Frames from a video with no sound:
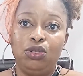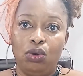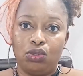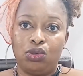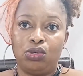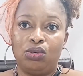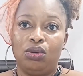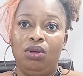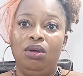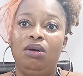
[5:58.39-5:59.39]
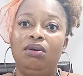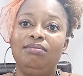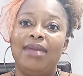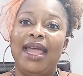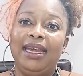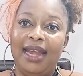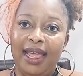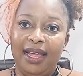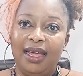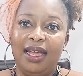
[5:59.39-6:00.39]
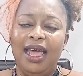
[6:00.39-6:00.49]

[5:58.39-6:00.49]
dots on my leg,